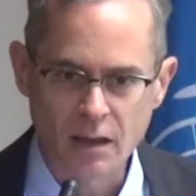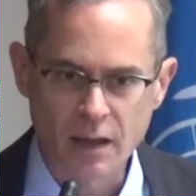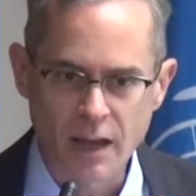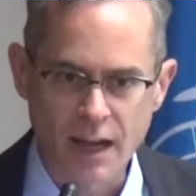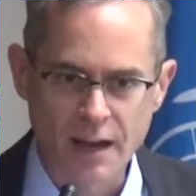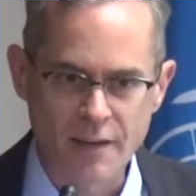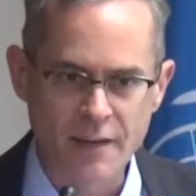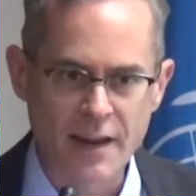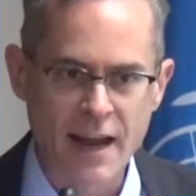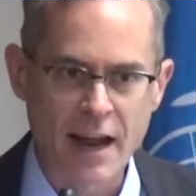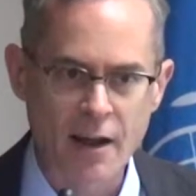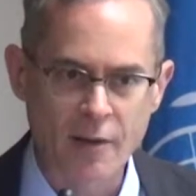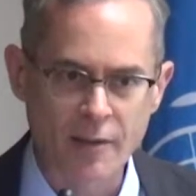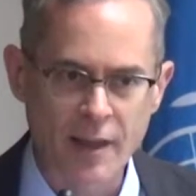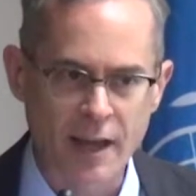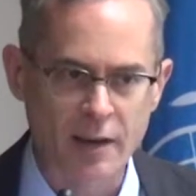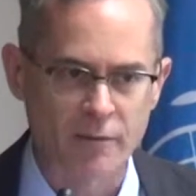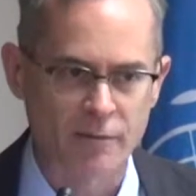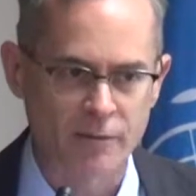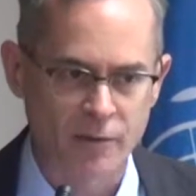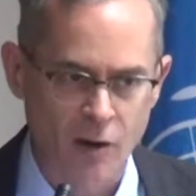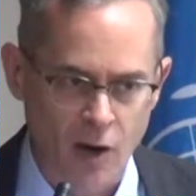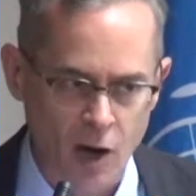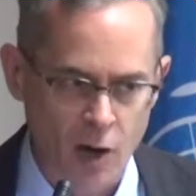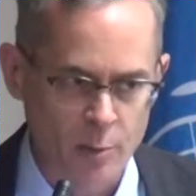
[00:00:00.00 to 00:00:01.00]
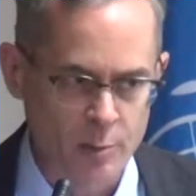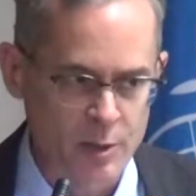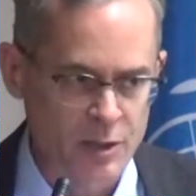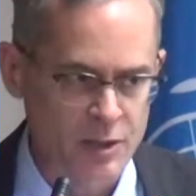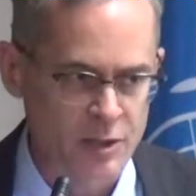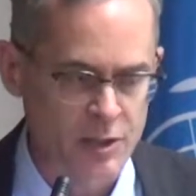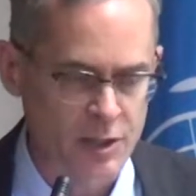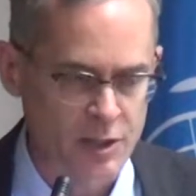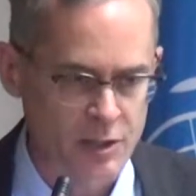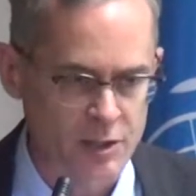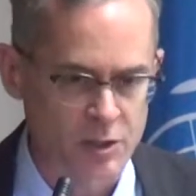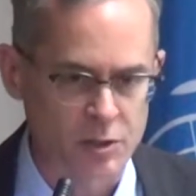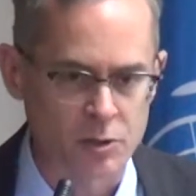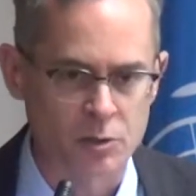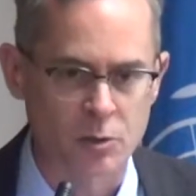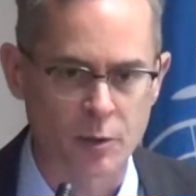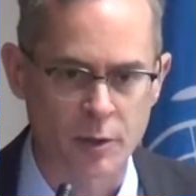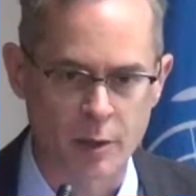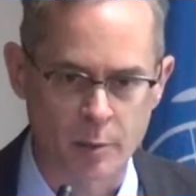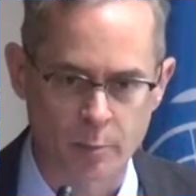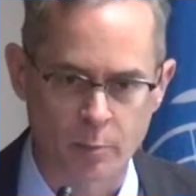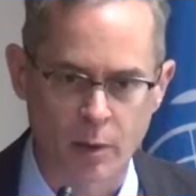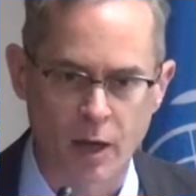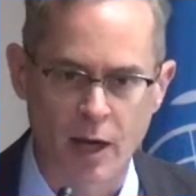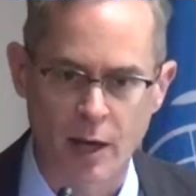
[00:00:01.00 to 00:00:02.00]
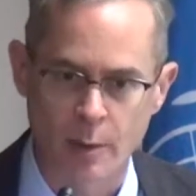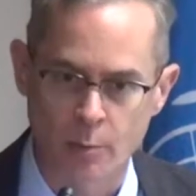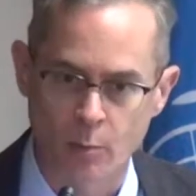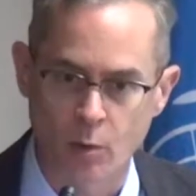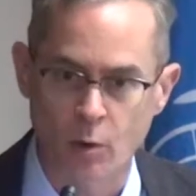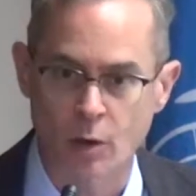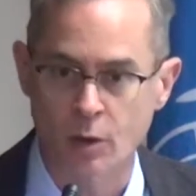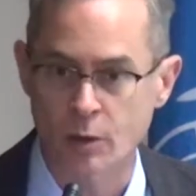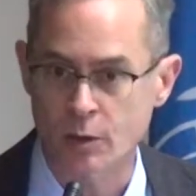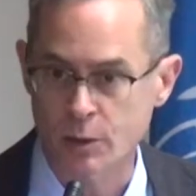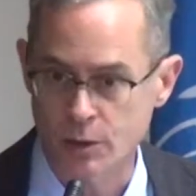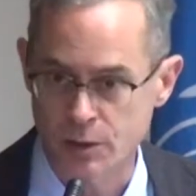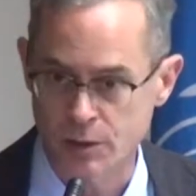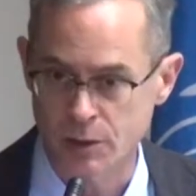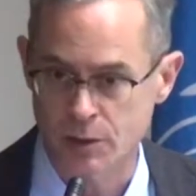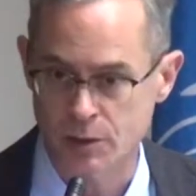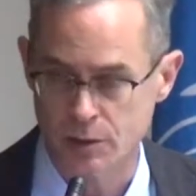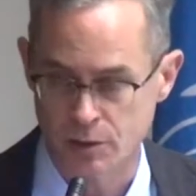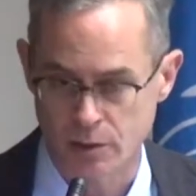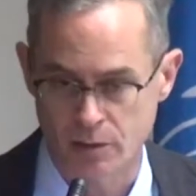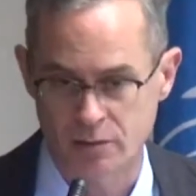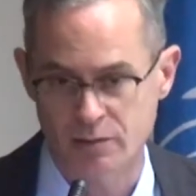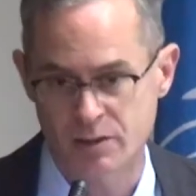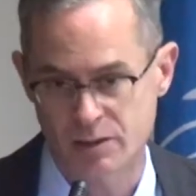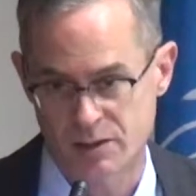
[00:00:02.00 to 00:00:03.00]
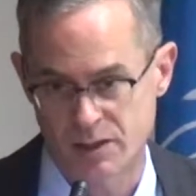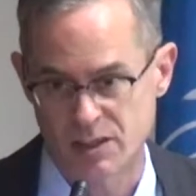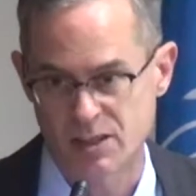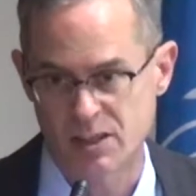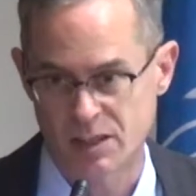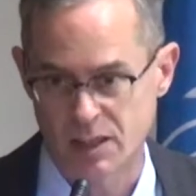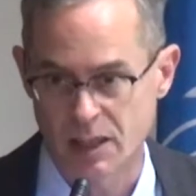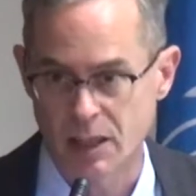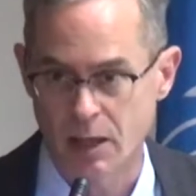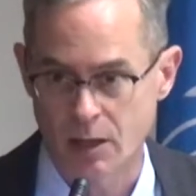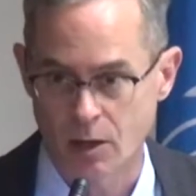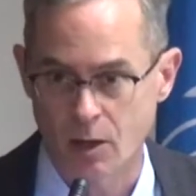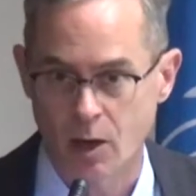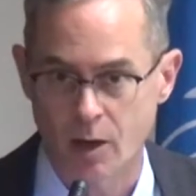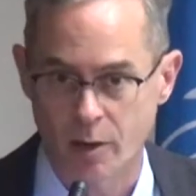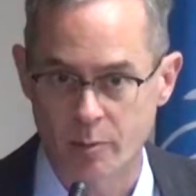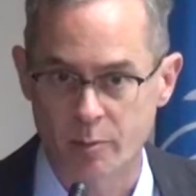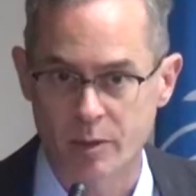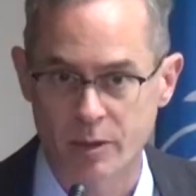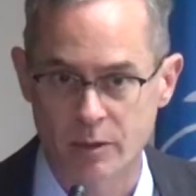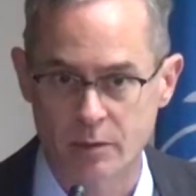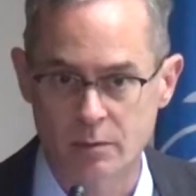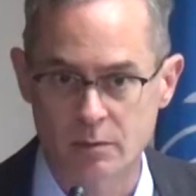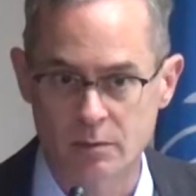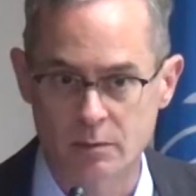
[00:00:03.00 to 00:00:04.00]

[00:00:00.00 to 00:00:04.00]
And now that pharmacist is going to buy more goods and services in the economy.